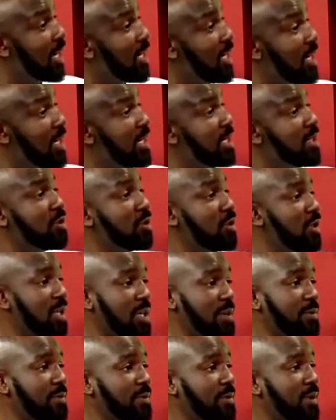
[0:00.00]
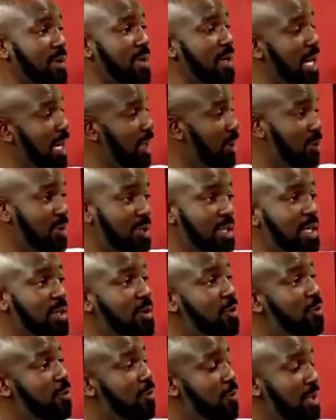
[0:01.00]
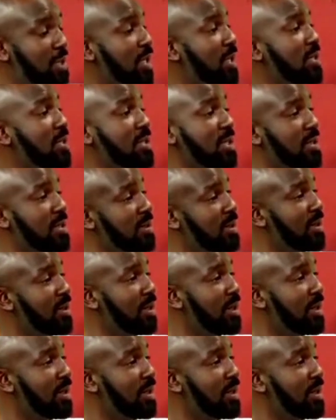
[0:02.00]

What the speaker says: lead to death. Like you said, you've said it succinctly.